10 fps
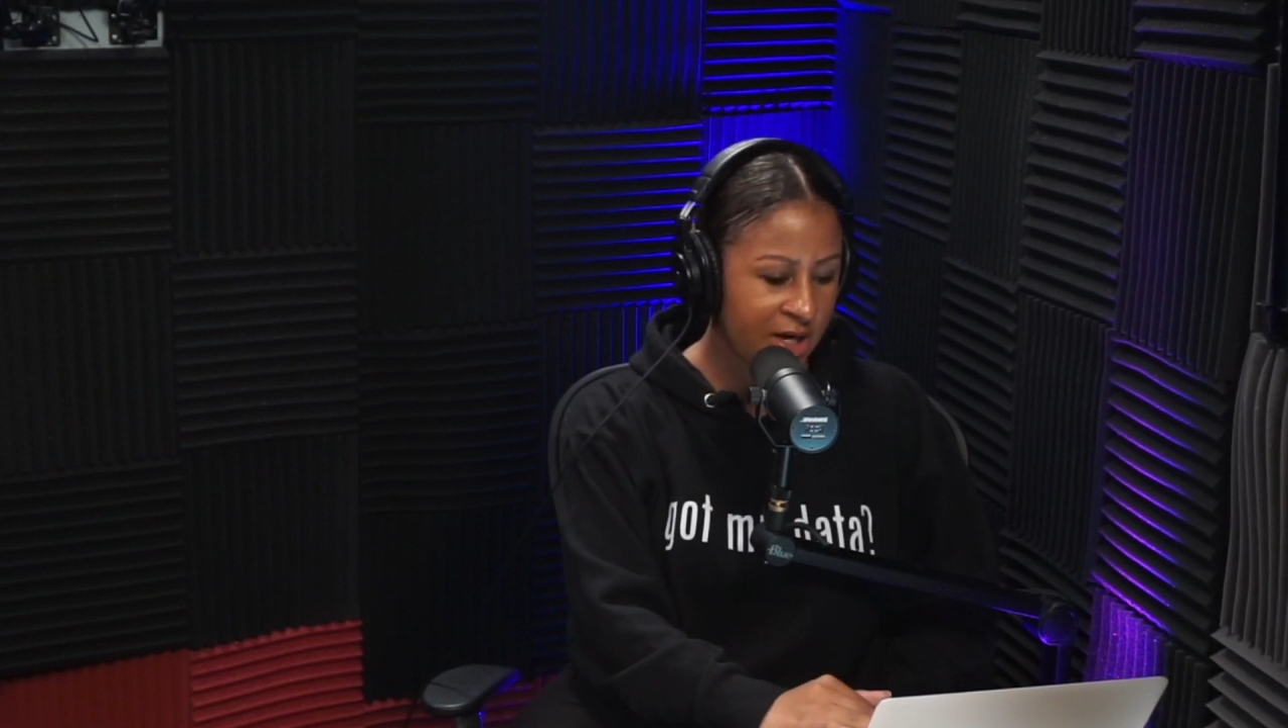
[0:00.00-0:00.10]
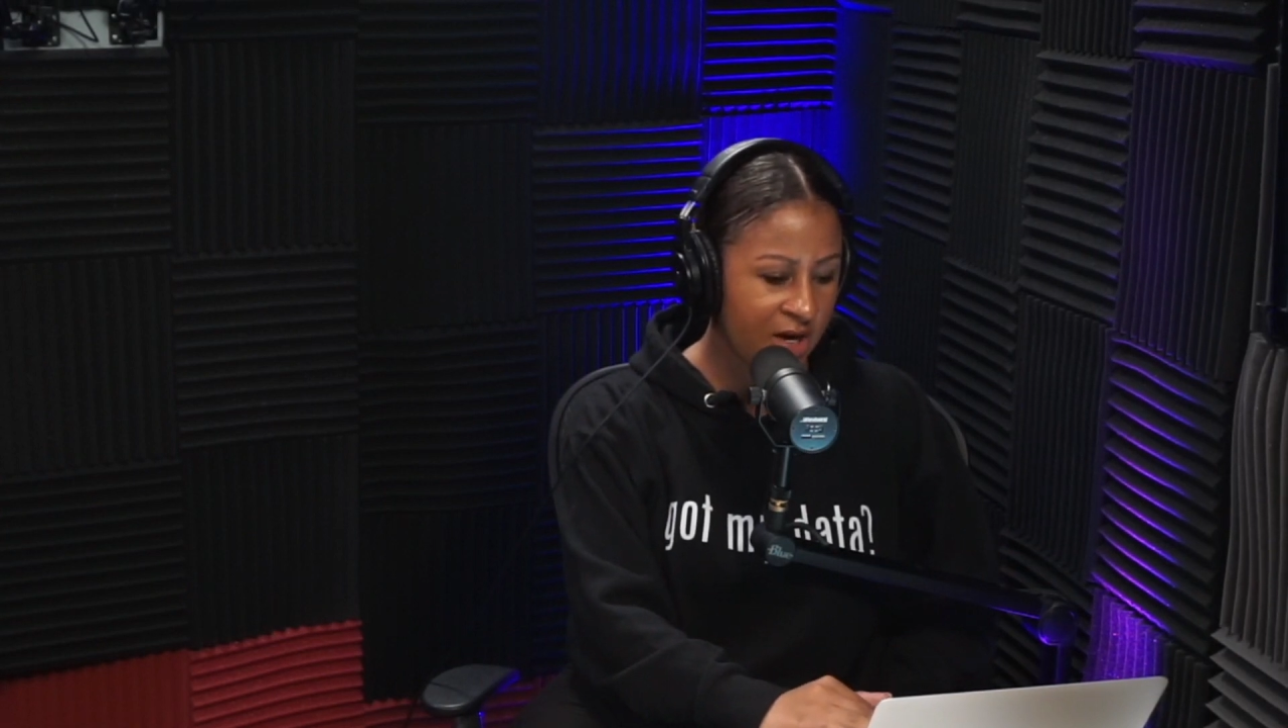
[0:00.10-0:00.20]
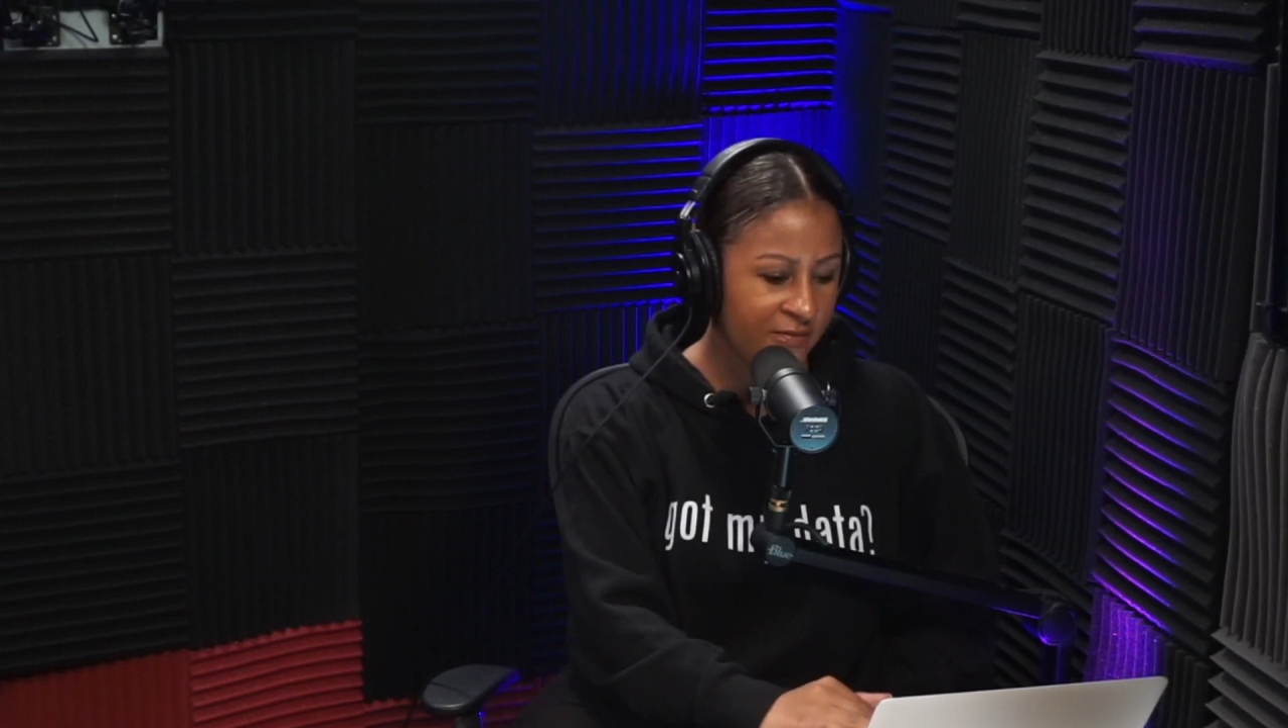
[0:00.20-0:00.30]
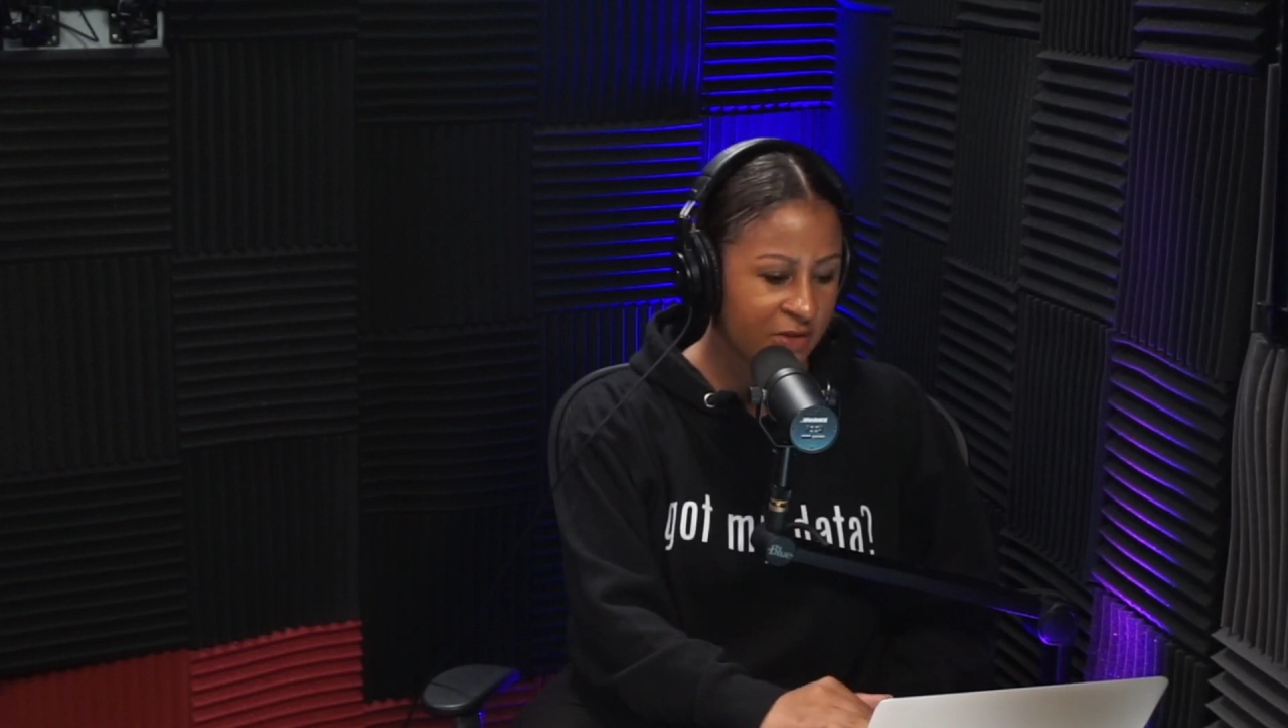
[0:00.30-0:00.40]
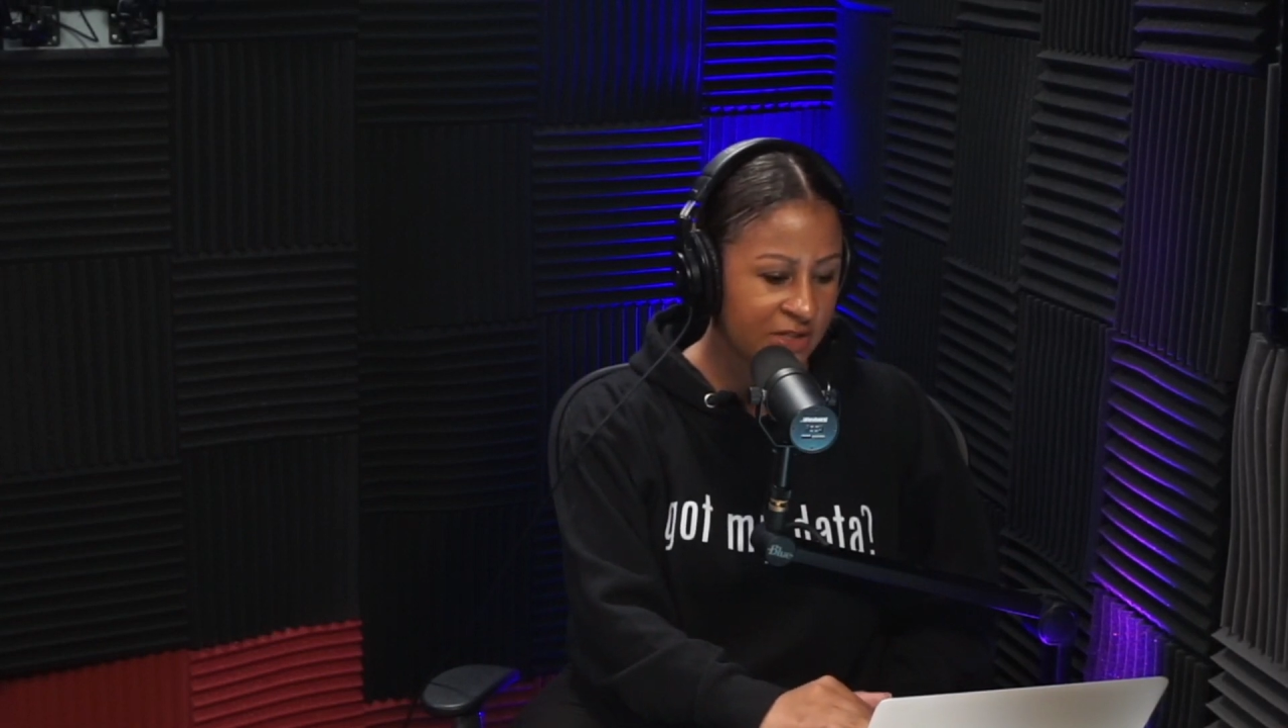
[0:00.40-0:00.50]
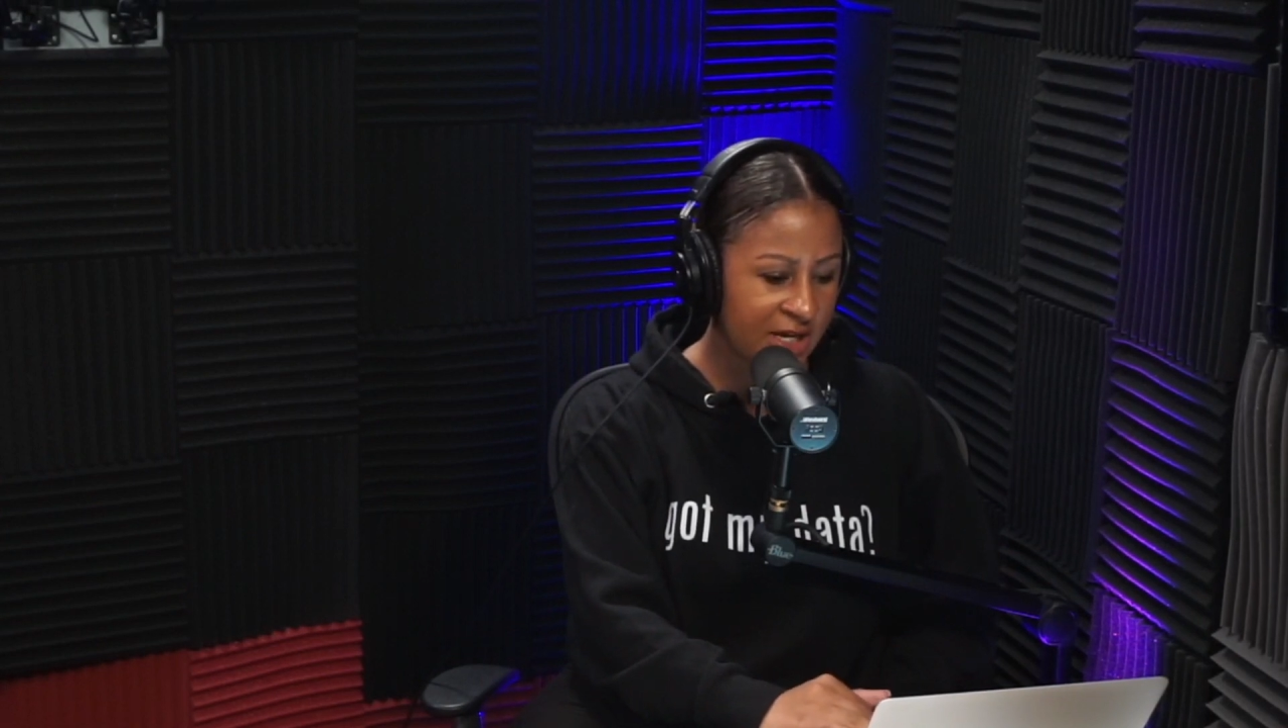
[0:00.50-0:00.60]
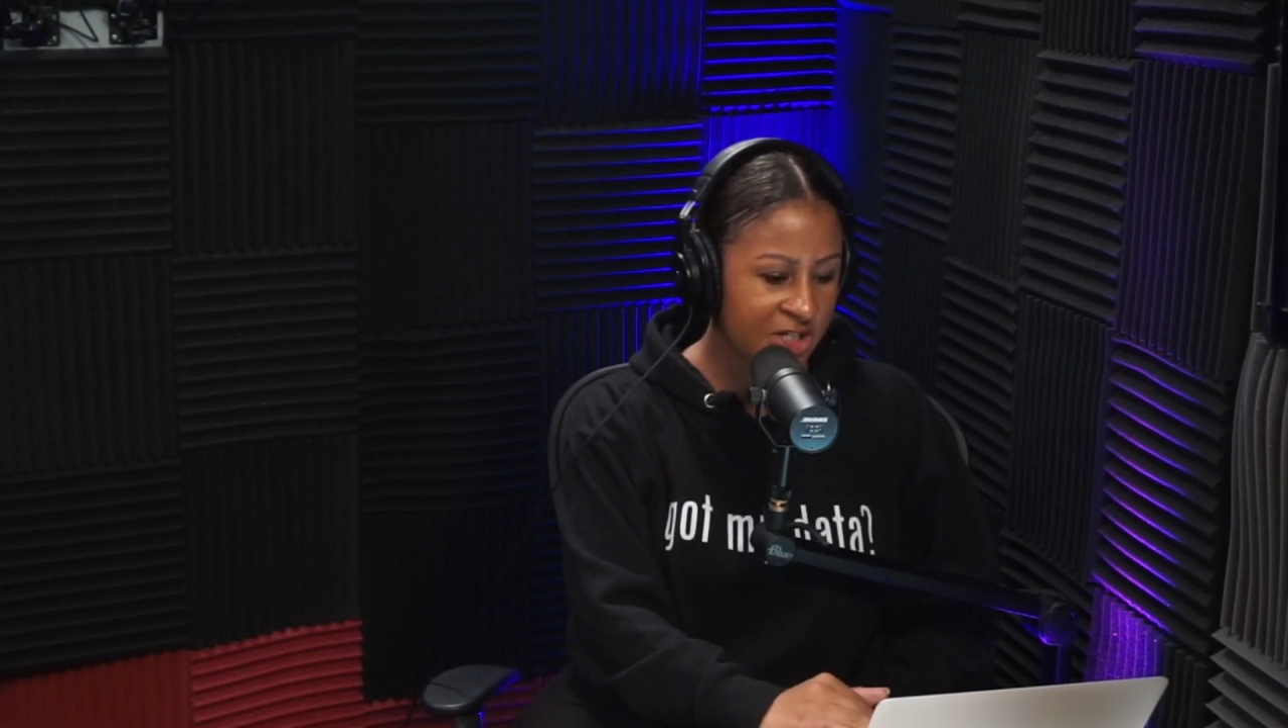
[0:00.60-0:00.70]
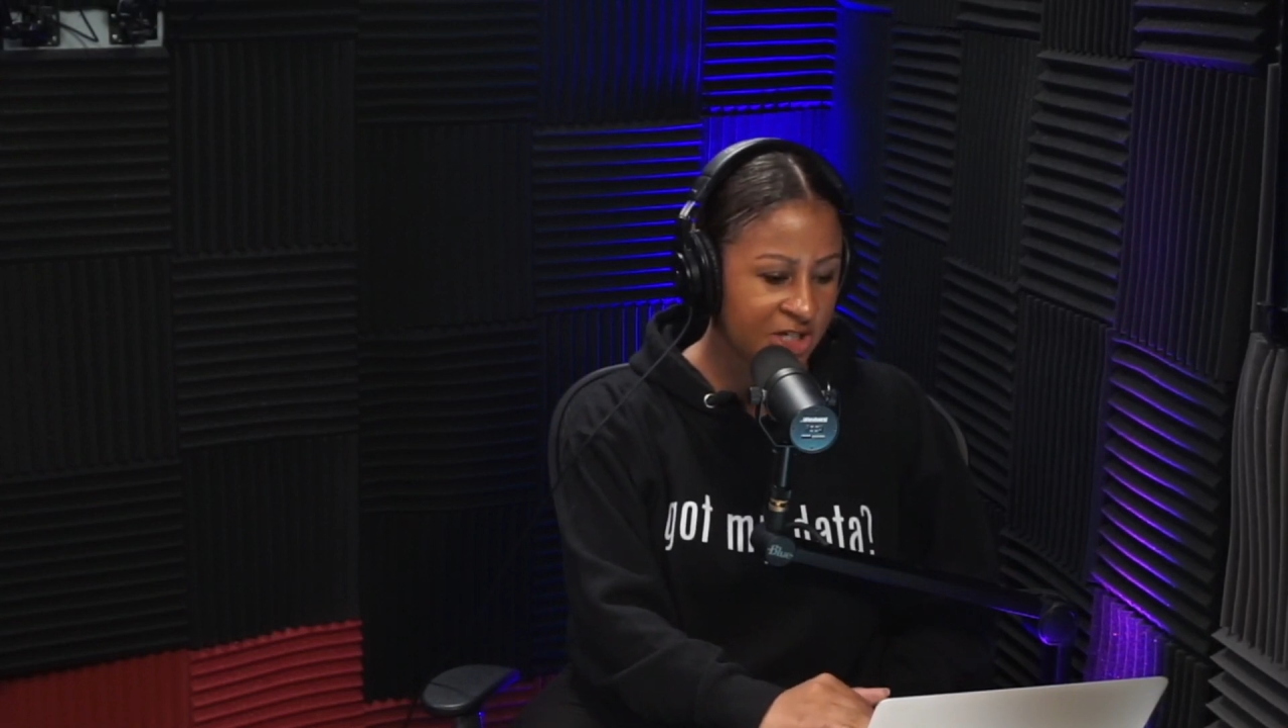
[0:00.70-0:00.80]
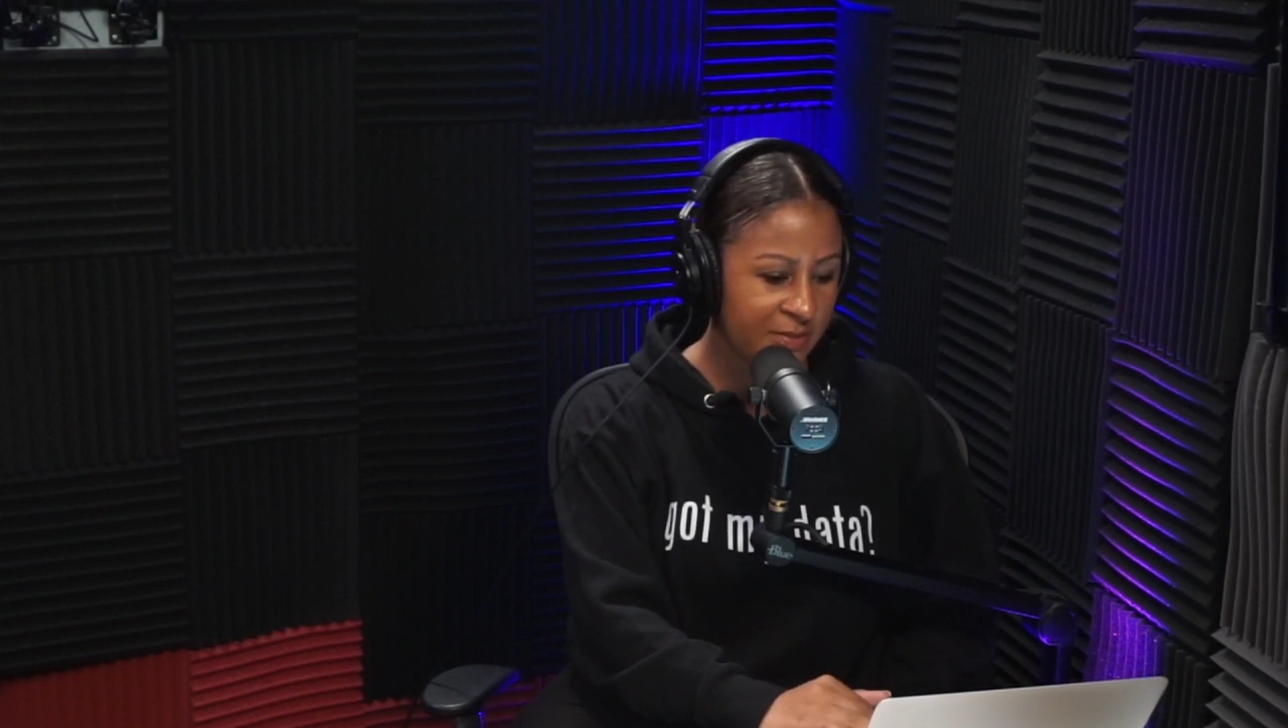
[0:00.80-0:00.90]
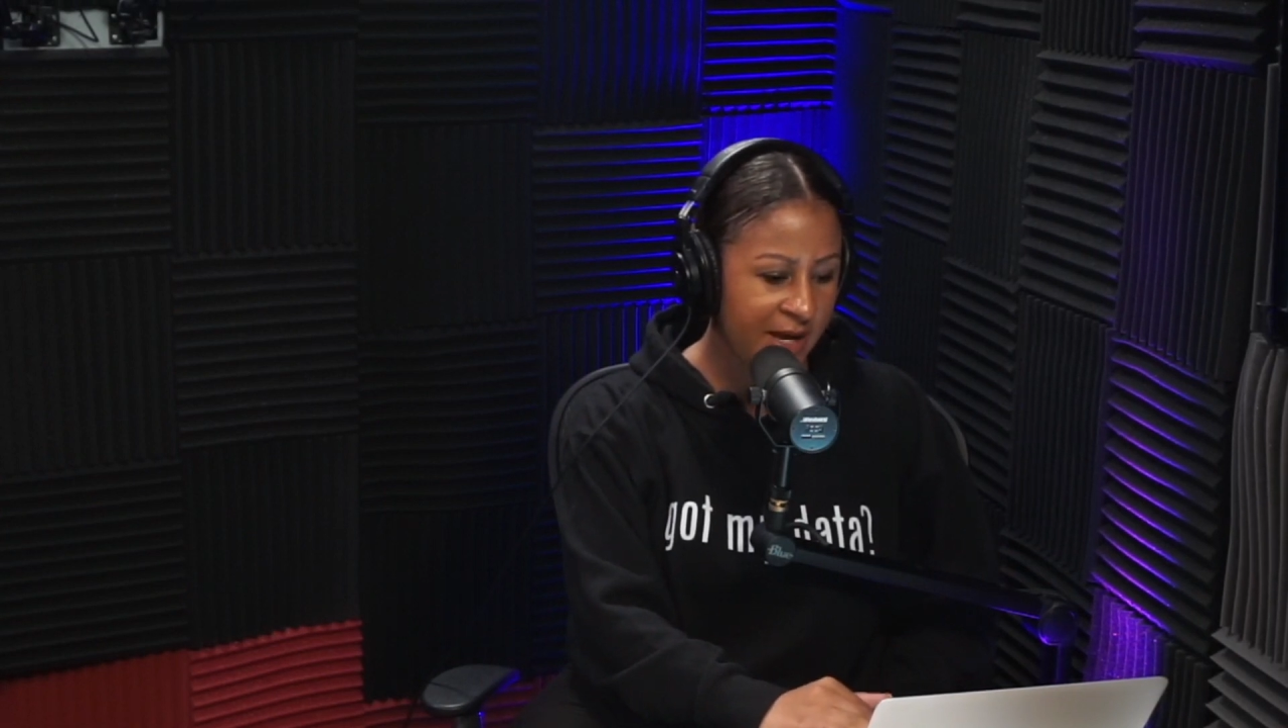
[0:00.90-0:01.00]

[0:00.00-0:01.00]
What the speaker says: conversation.